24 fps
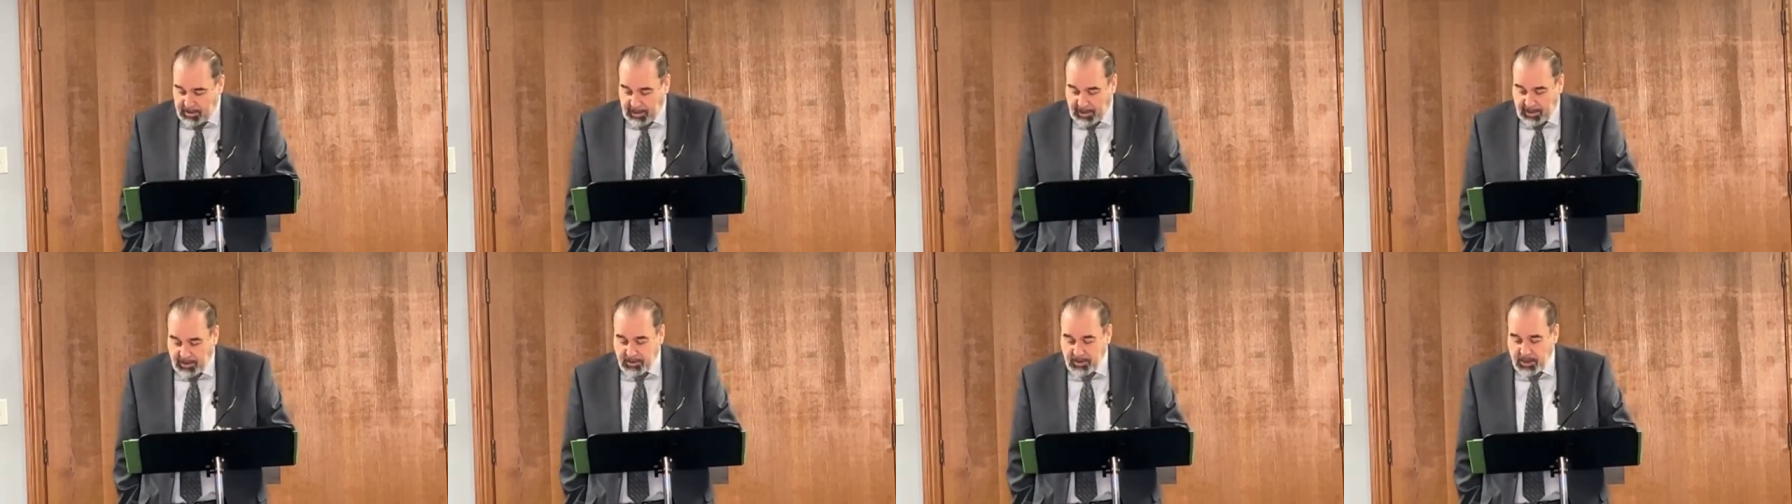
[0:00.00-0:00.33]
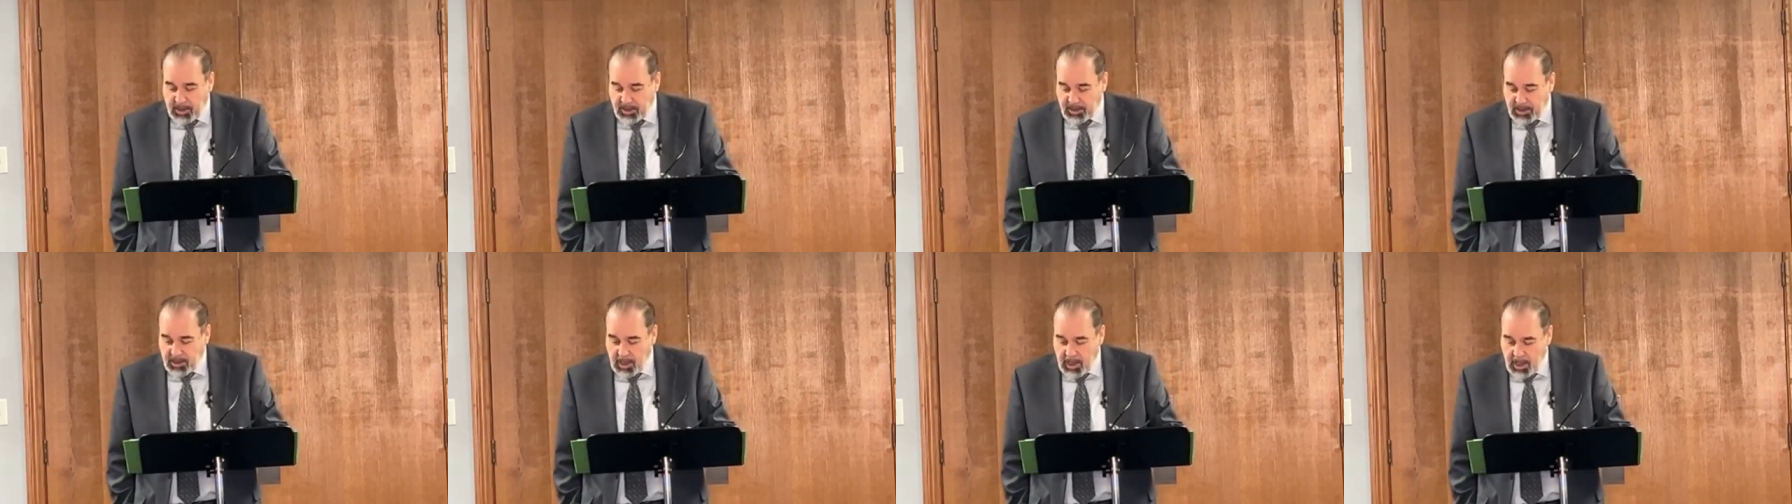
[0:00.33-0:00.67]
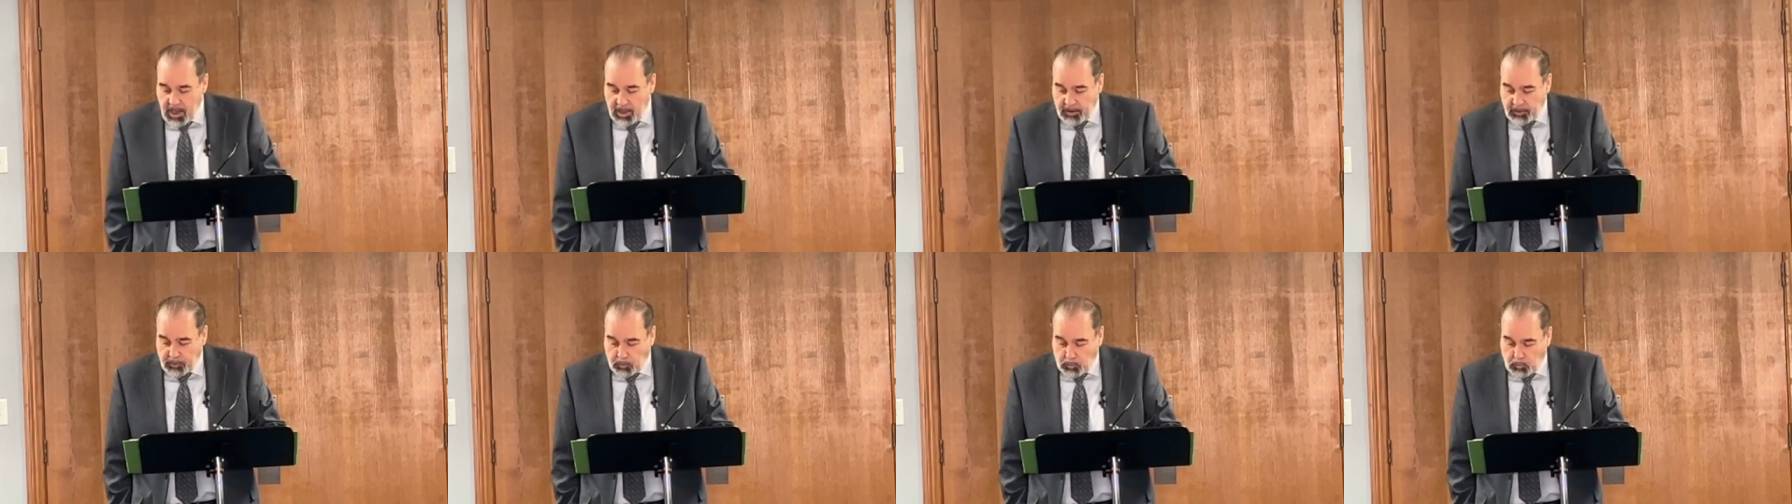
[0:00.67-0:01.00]
tells us
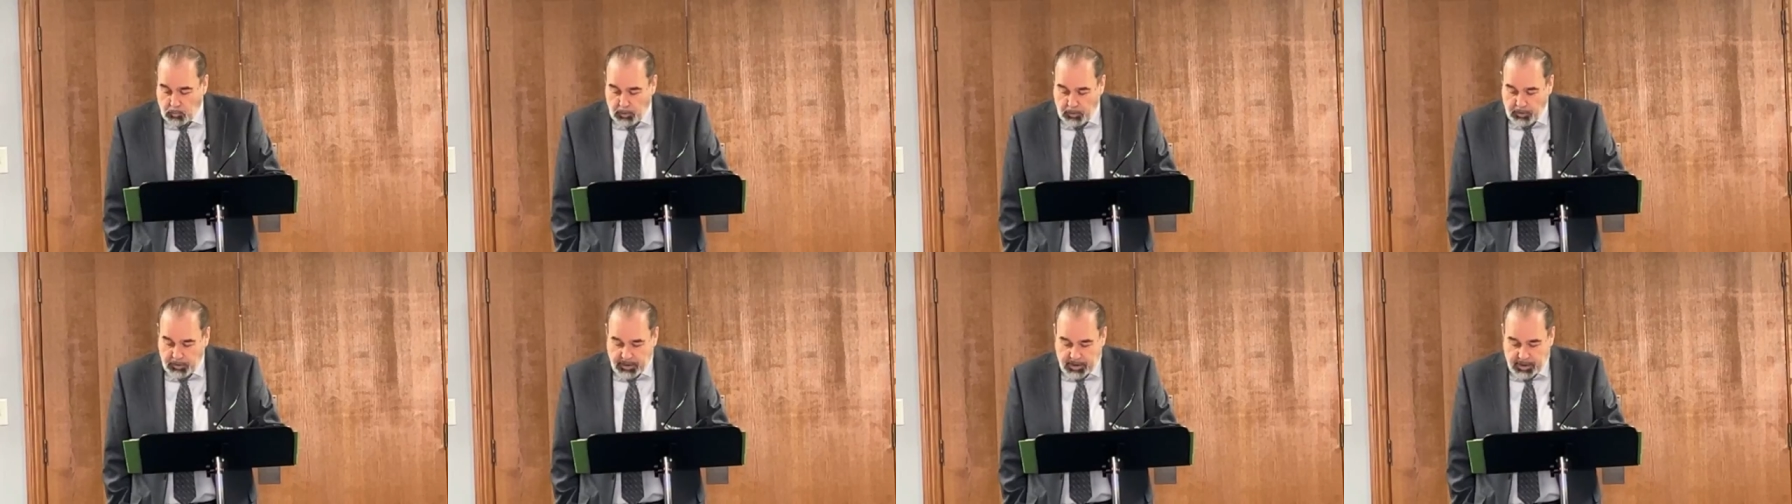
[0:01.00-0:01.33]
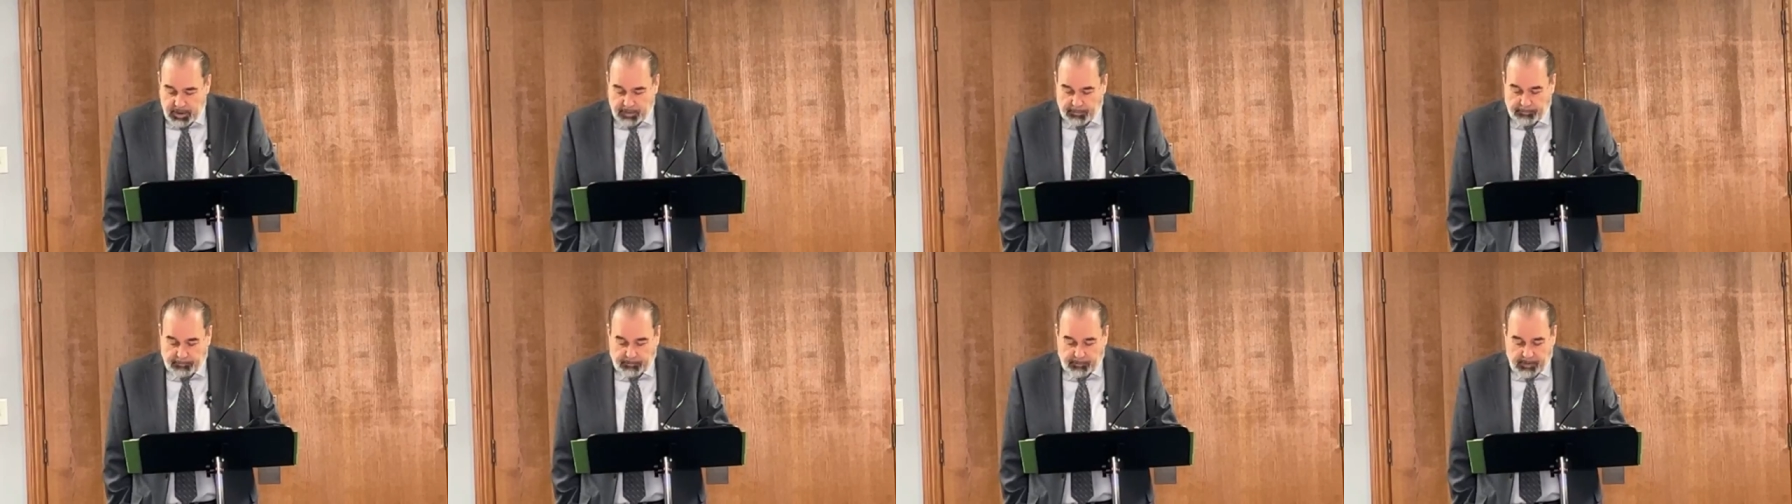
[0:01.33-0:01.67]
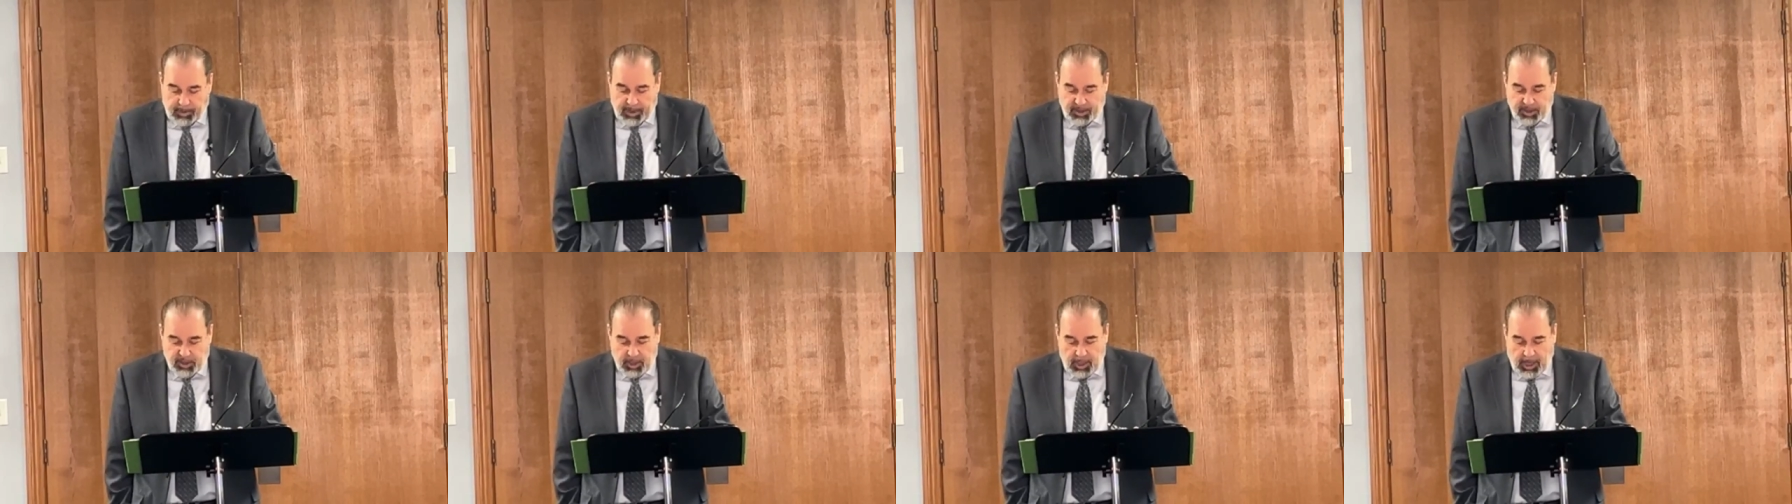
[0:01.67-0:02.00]
the works of the
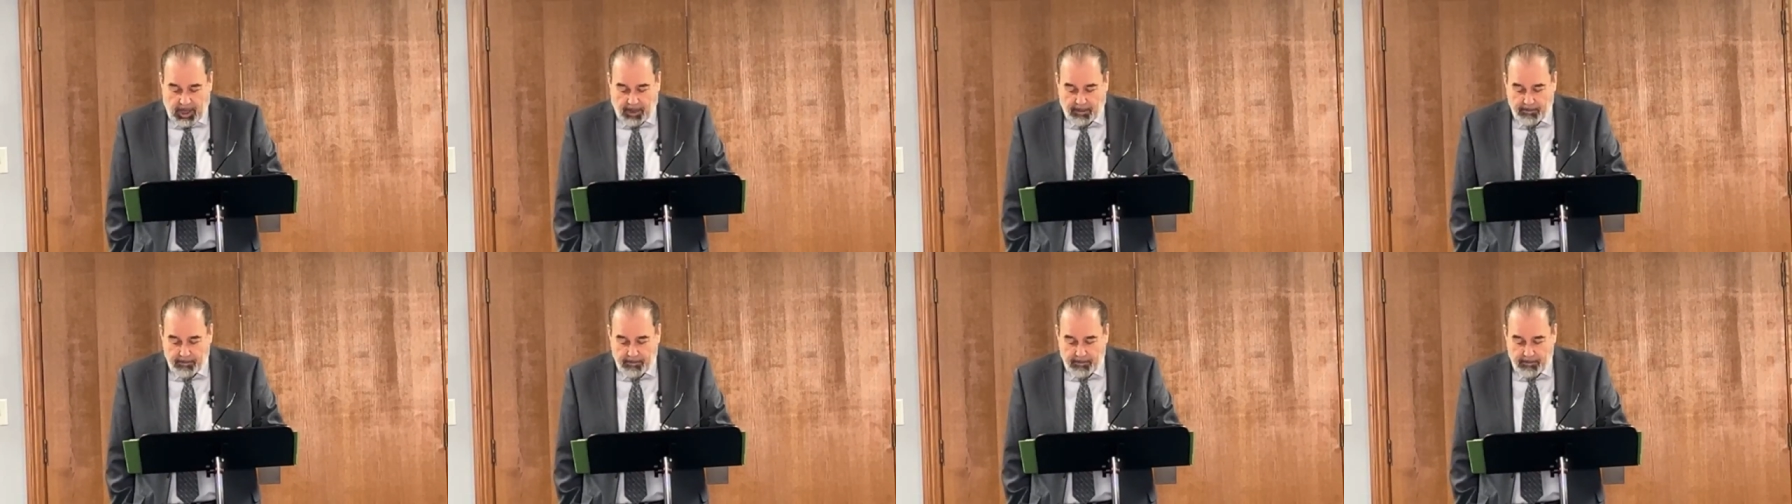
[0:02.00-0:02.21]
flesh